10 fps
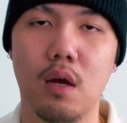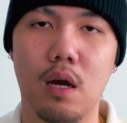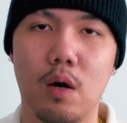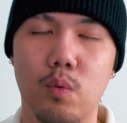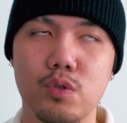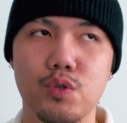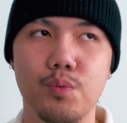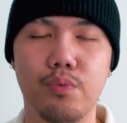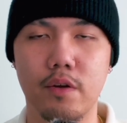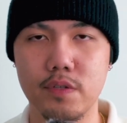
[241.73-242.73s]
I want to
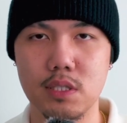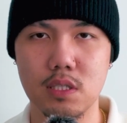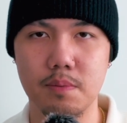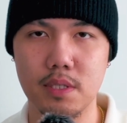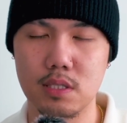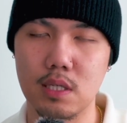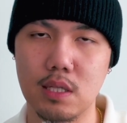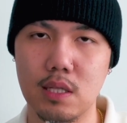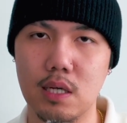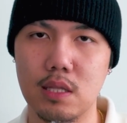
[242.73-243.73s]
preface this by
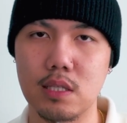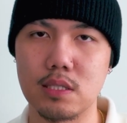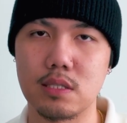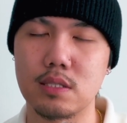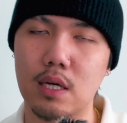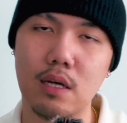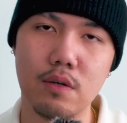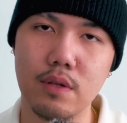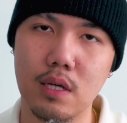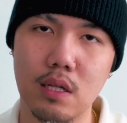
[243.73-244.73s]
saying that the
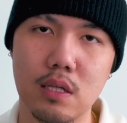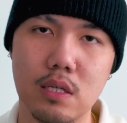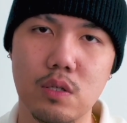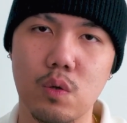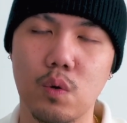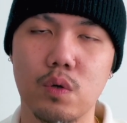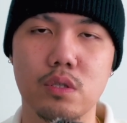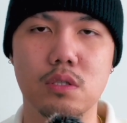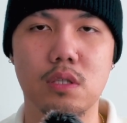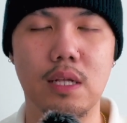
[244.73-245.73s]
style that I lean
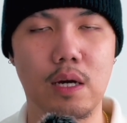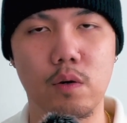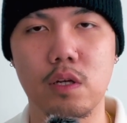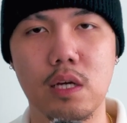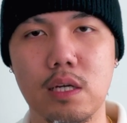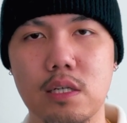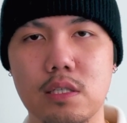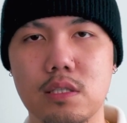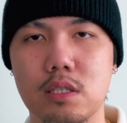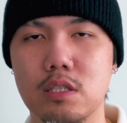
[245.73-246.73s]
towards
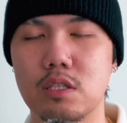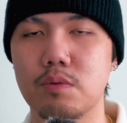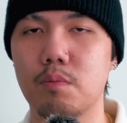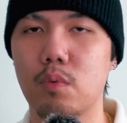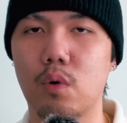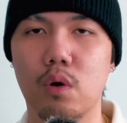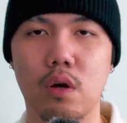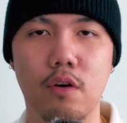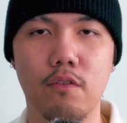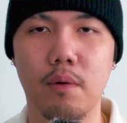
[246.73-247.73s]
nowadays is more
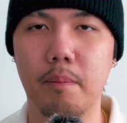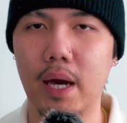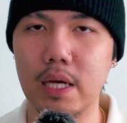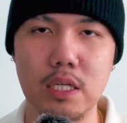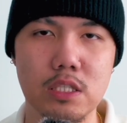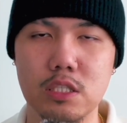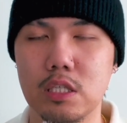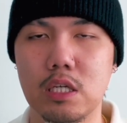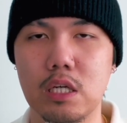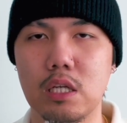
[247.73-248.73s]
of a baggy
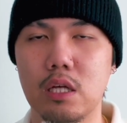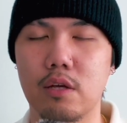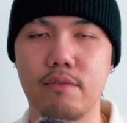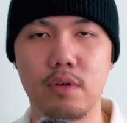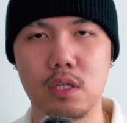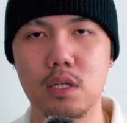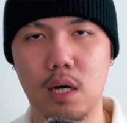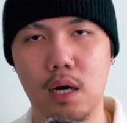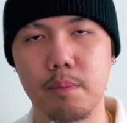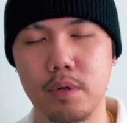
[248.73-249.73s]
jean and a fitted
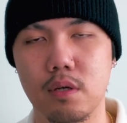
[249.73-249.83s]
top.